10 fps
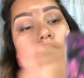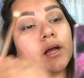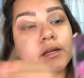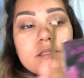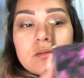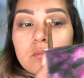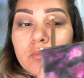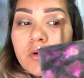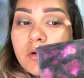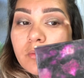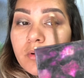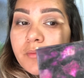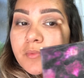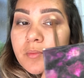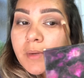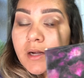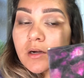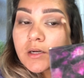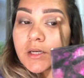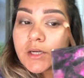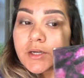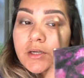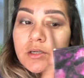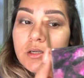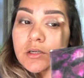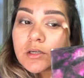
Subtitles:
I have some more warmth back on here.